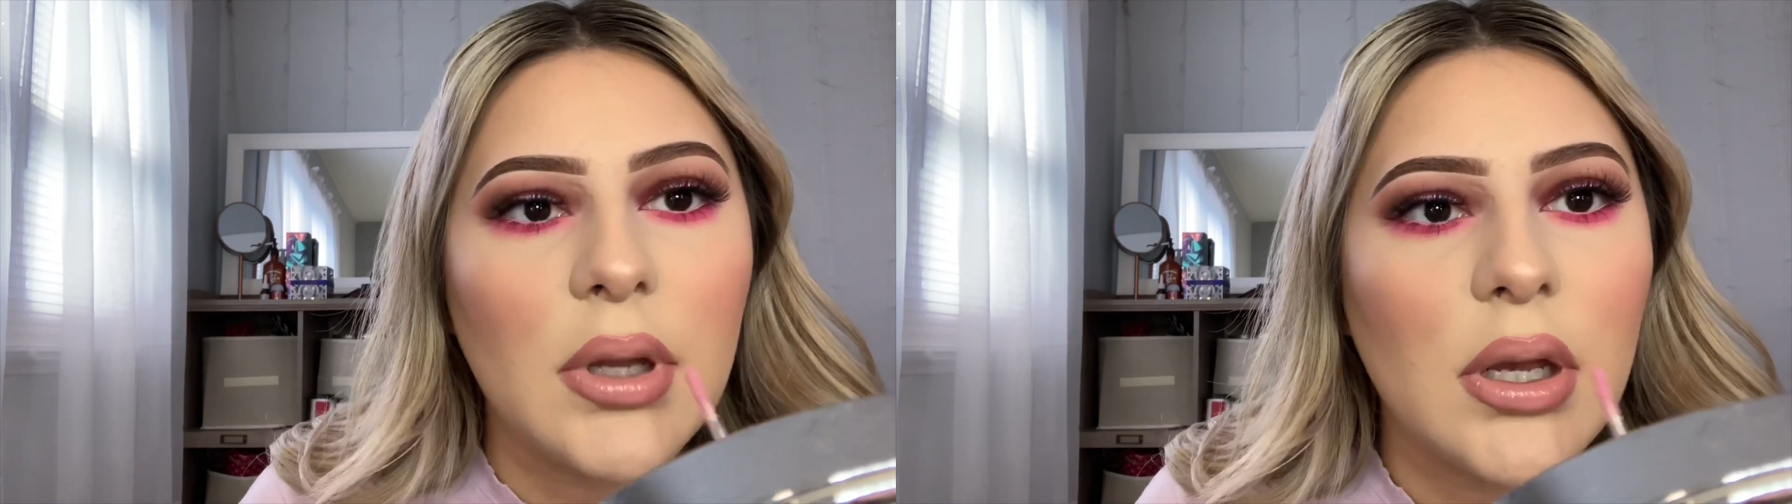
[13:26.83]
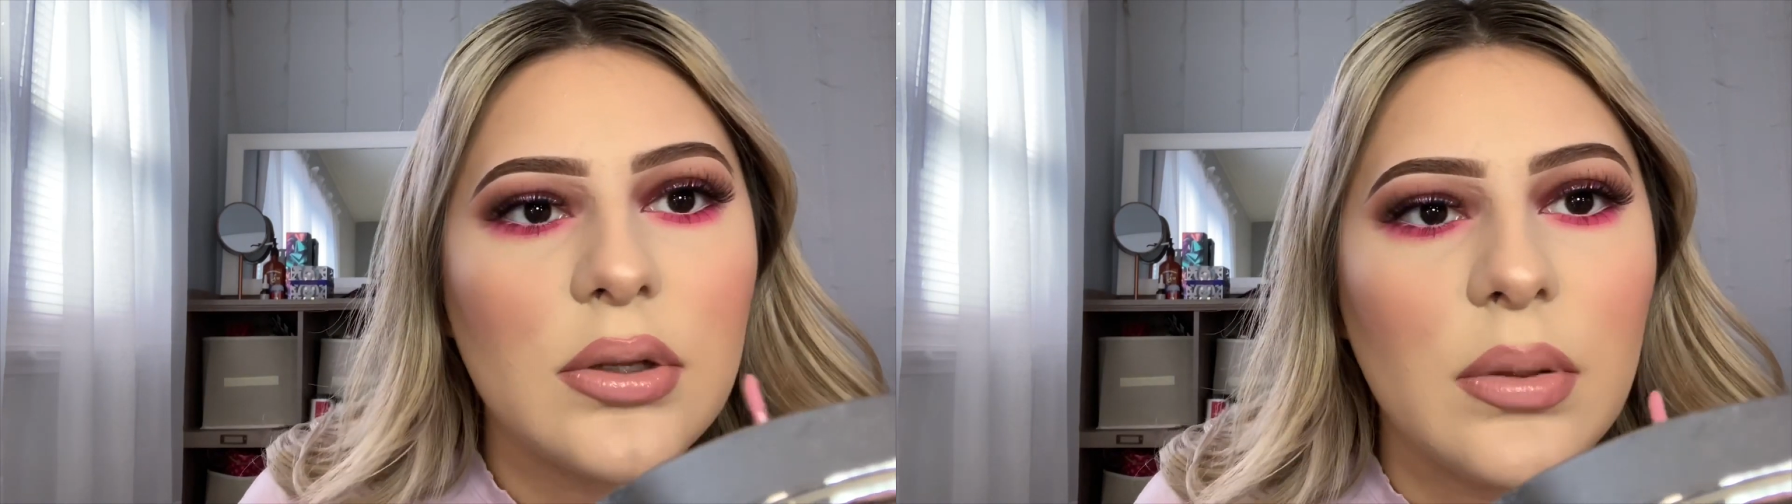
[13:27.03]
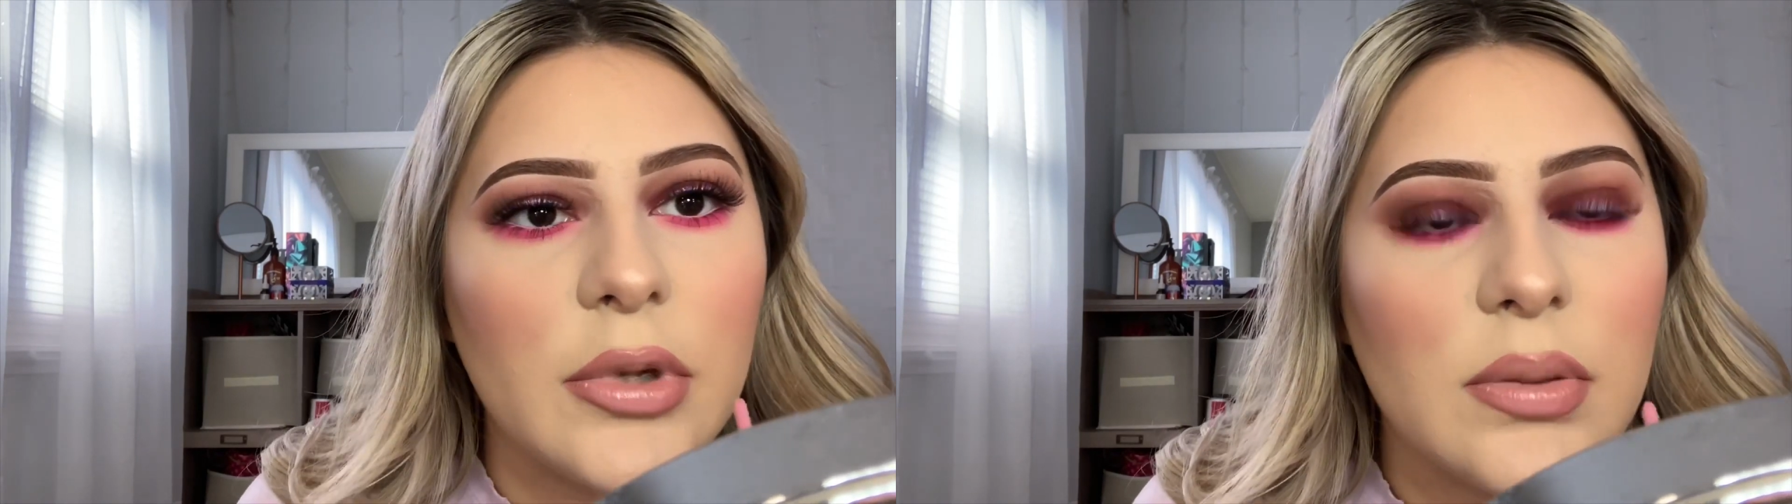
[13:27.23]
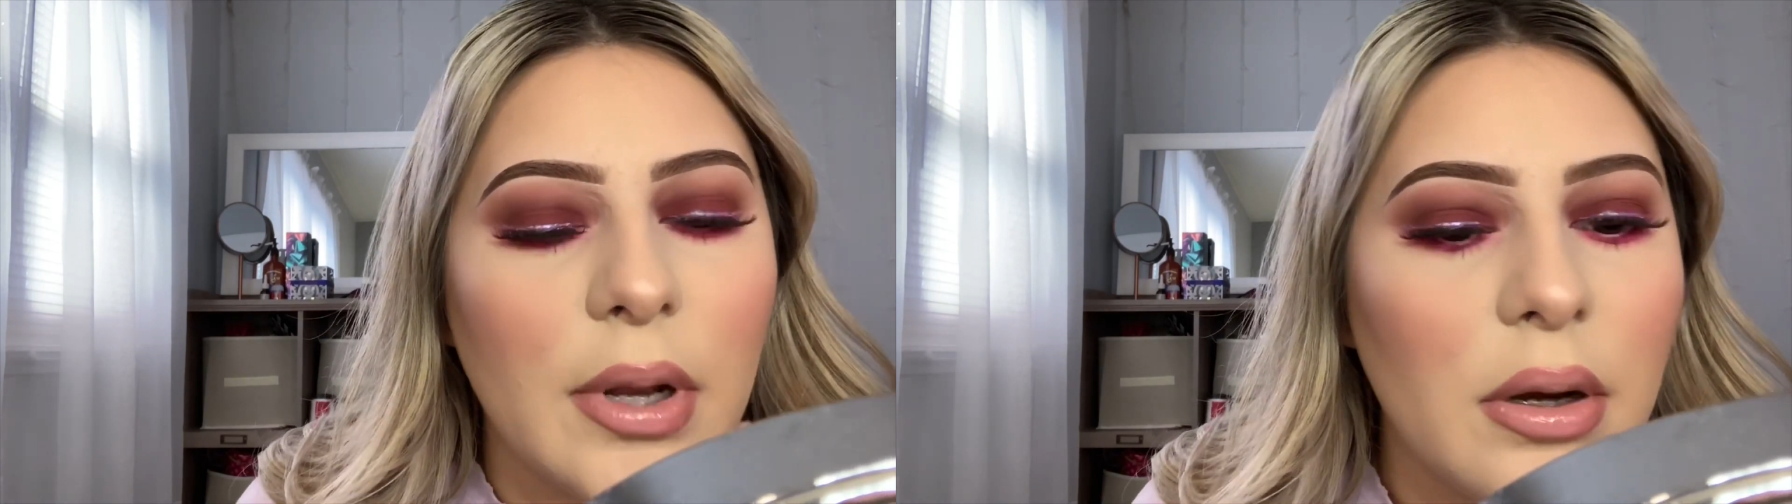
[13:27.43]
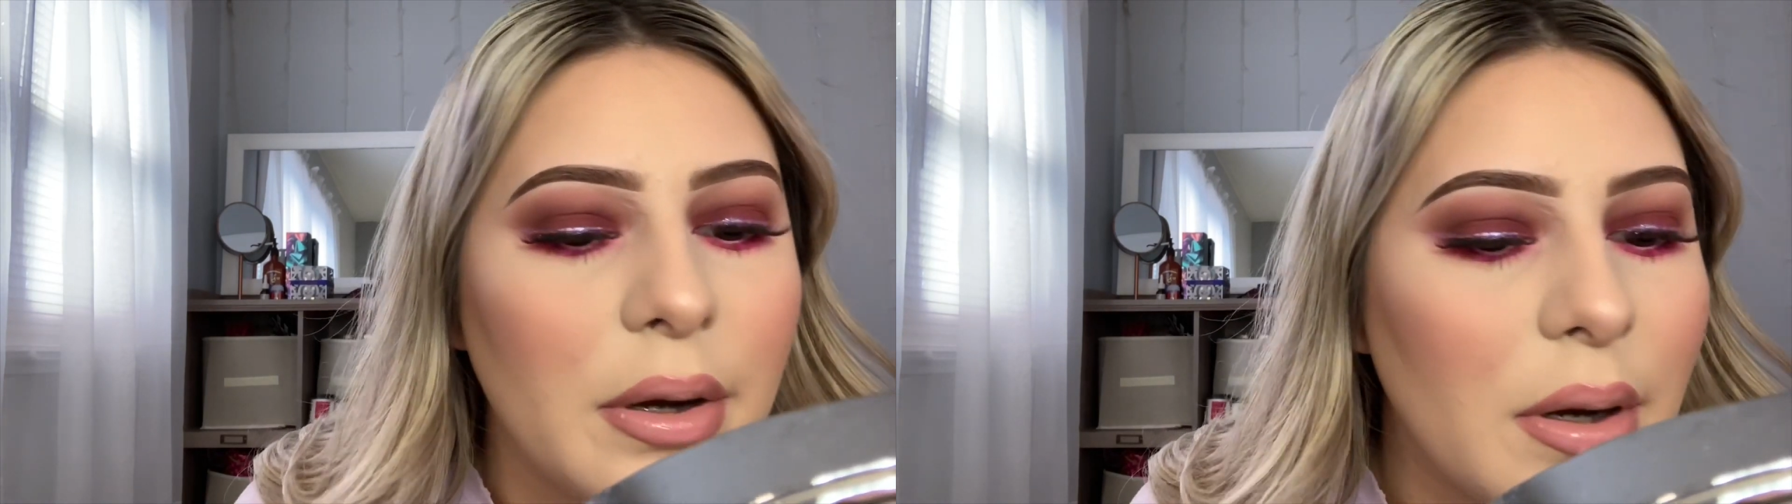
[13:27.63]
like so much
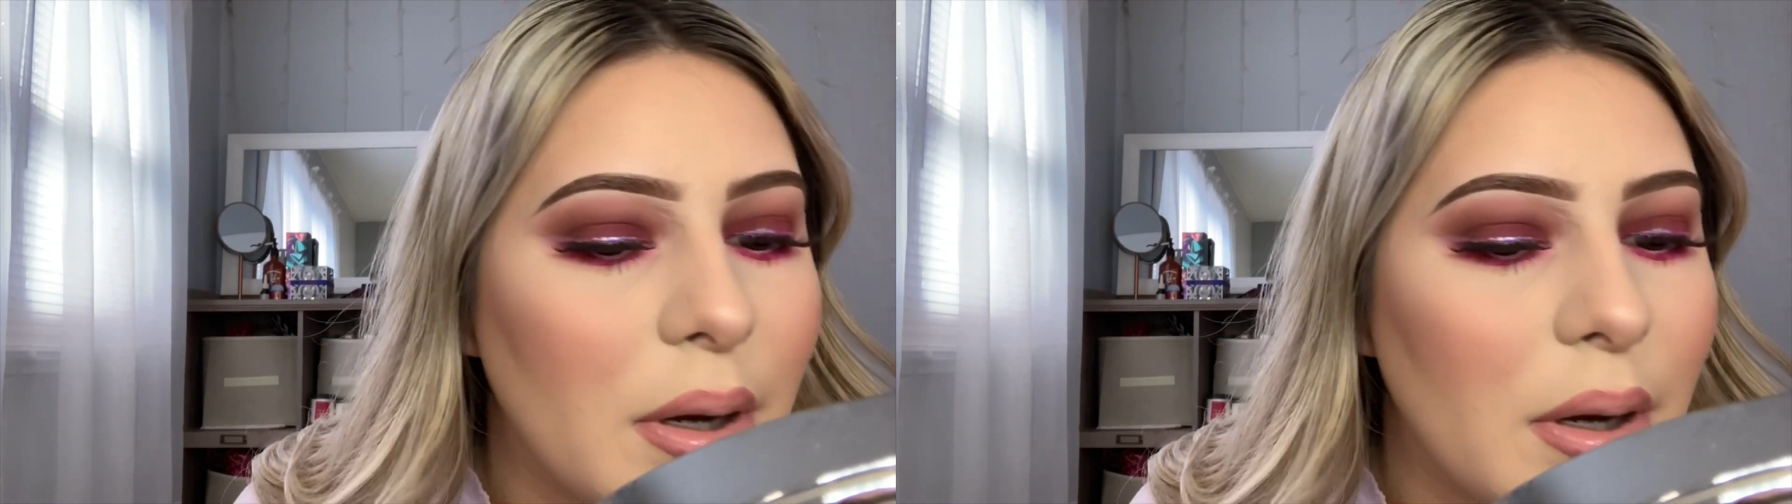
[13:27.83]
better.